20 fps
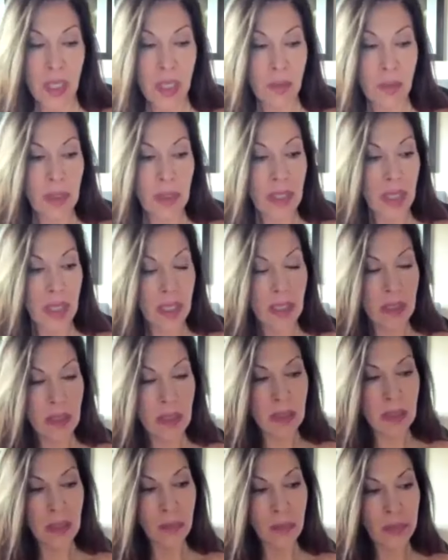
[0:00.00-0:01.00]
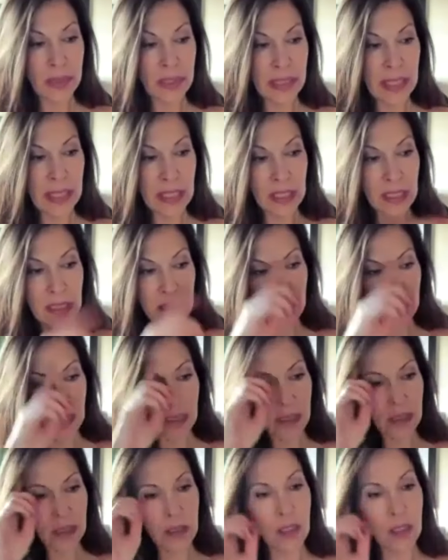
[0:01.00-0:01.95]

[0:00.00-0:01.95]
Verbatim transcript: because the Pleiadians,